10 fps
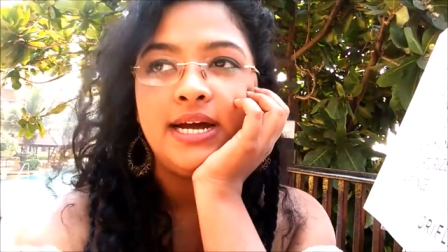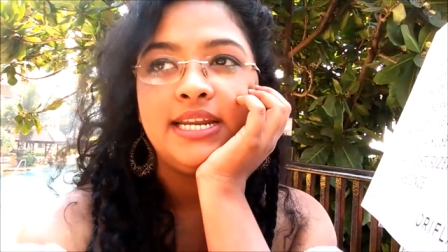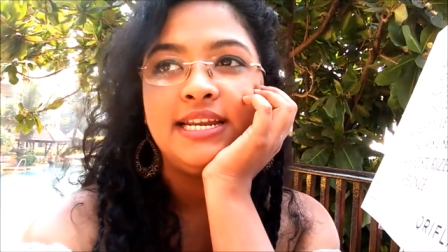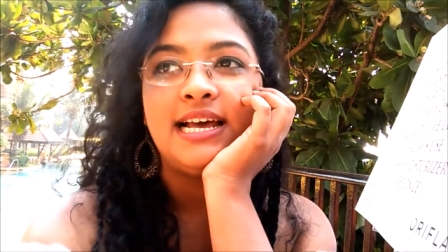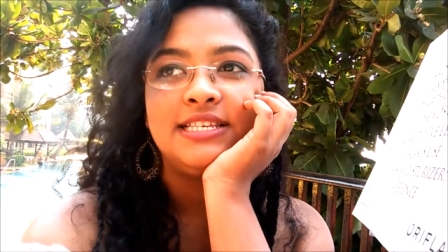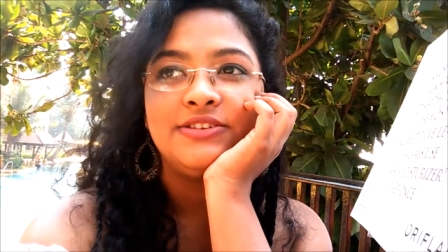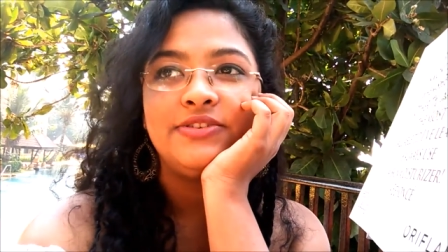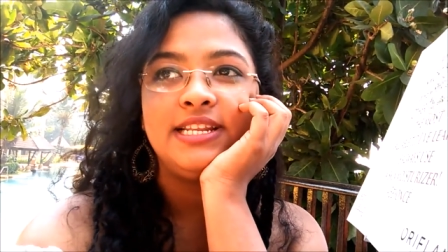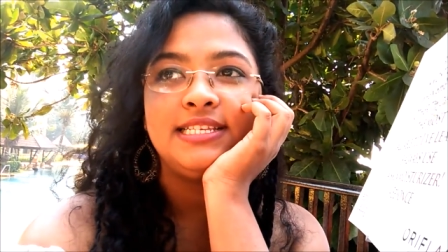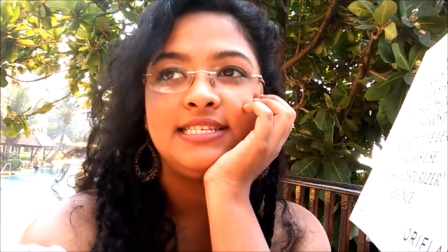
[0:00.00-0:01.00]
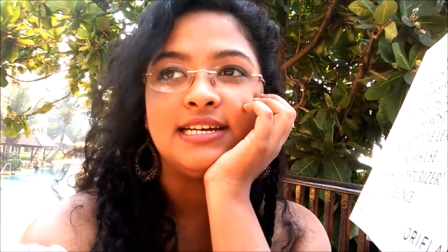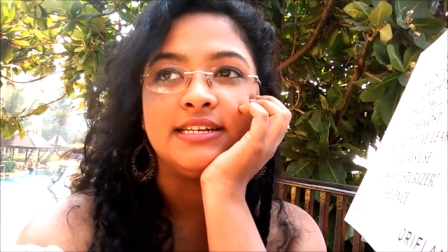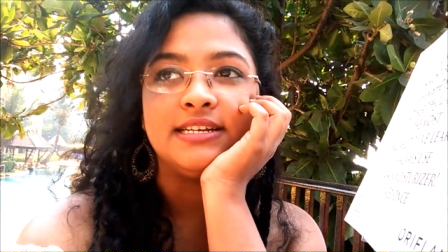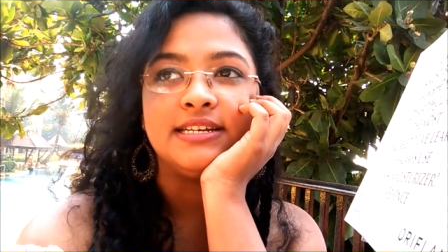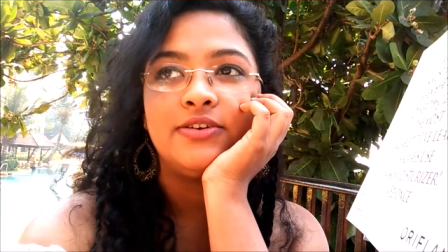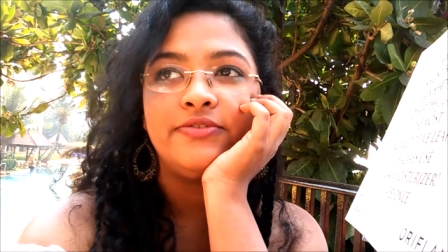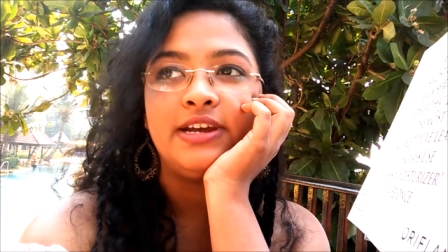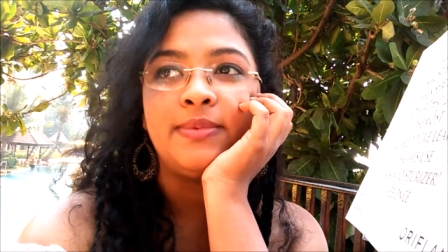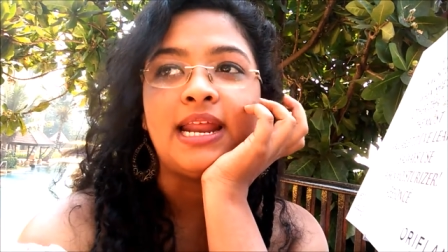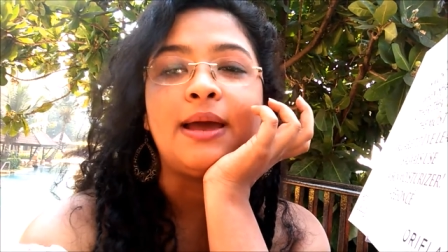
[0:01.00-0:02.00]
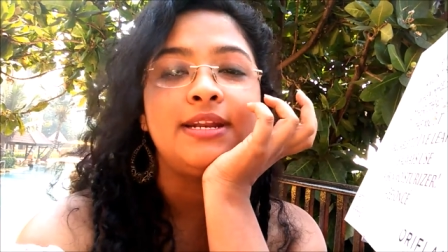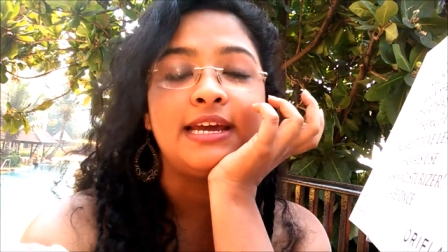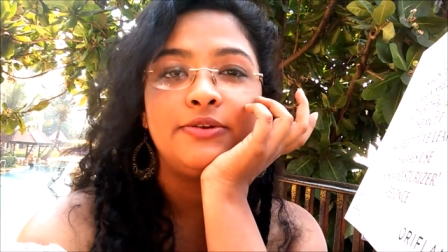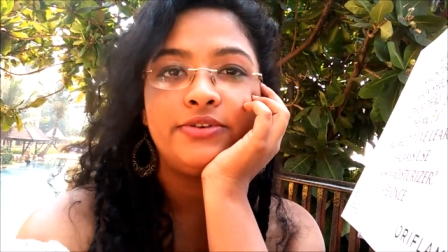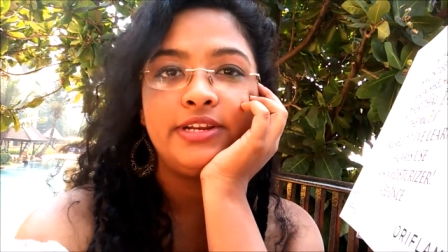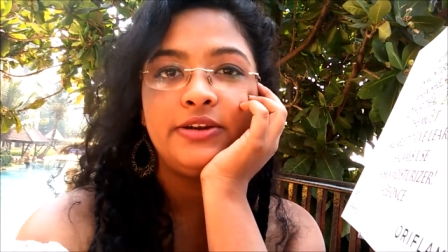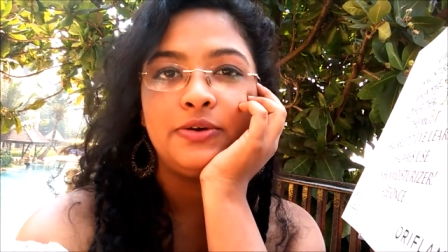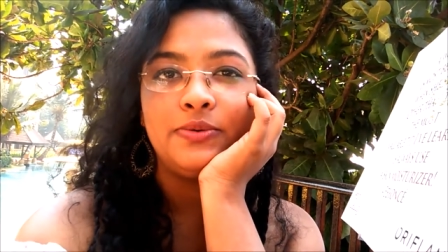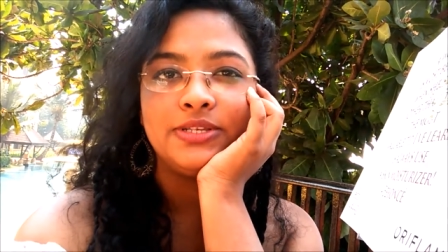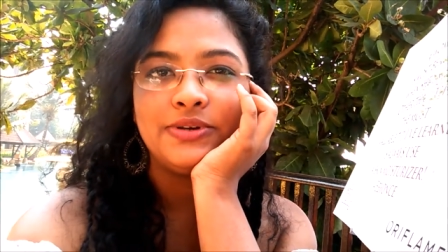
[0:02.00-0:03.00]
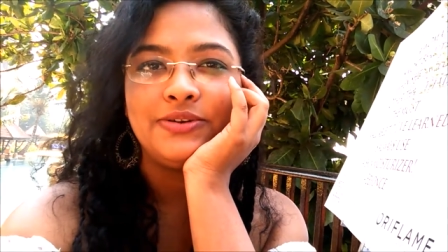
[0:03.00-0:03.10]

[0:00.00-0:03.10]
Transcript: it hasn't really started off yet. But I mean, I don't really know what's going to